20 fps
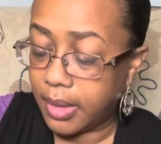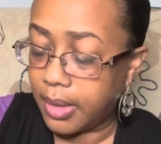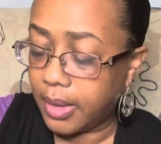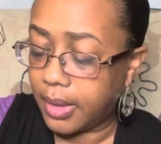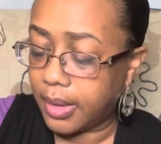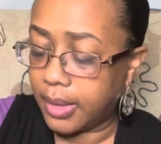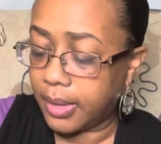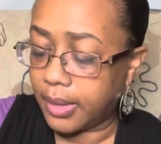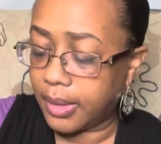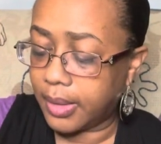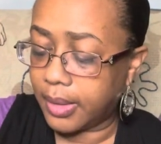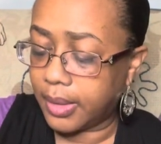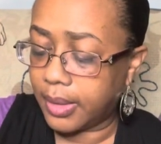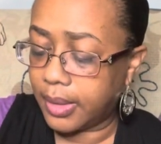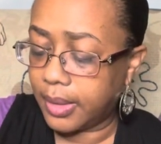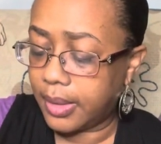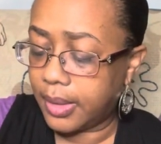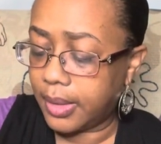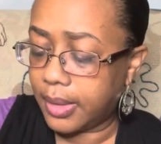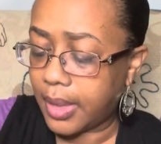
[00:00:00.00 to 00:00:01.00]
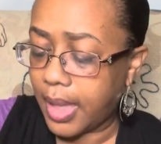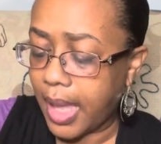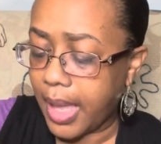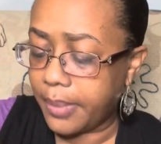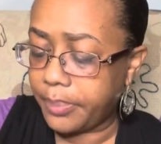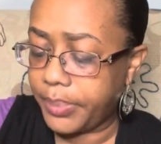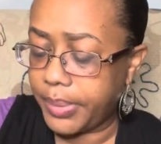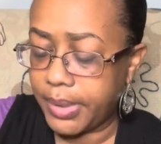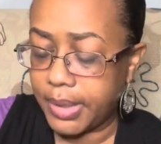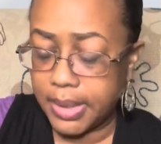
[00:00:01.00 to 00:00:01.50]
I
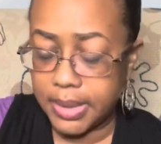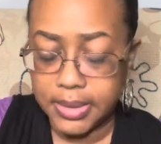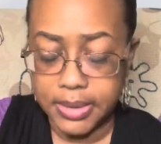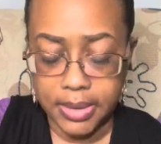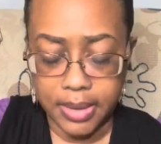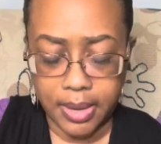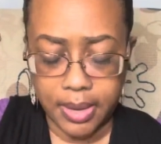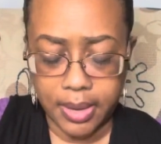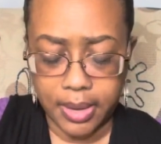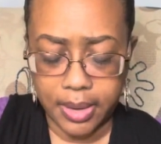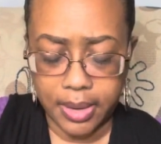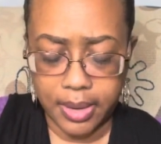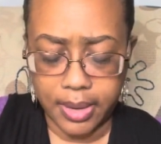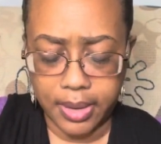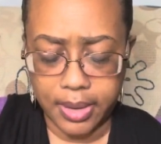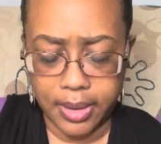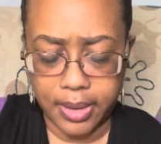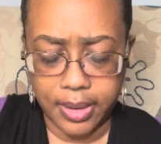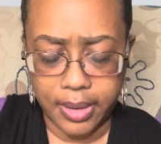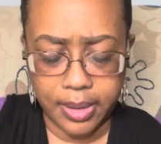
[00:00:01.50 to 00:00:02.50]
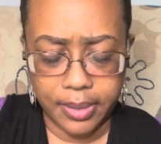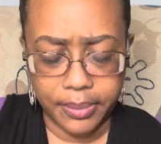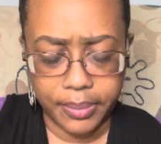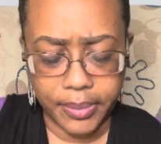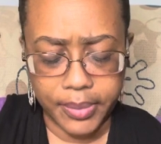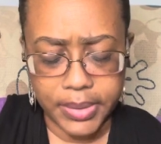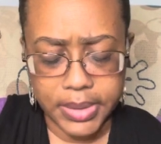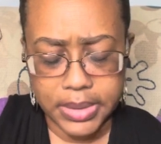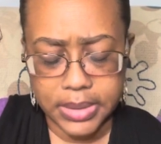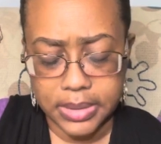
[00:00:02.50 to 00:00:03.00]
picked up,
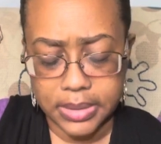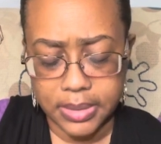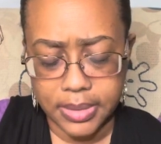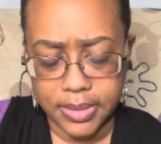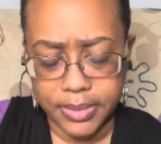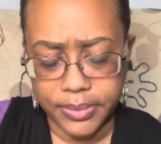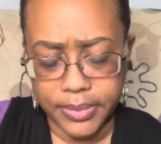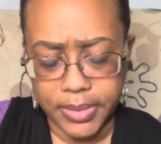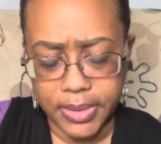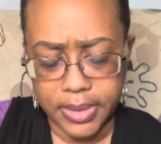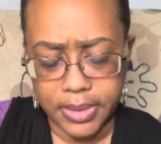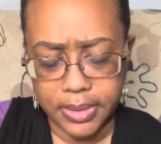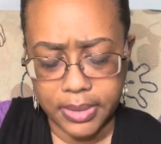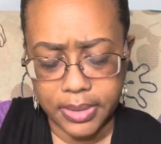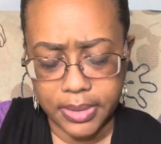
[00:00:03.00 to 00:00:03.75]
what is this one?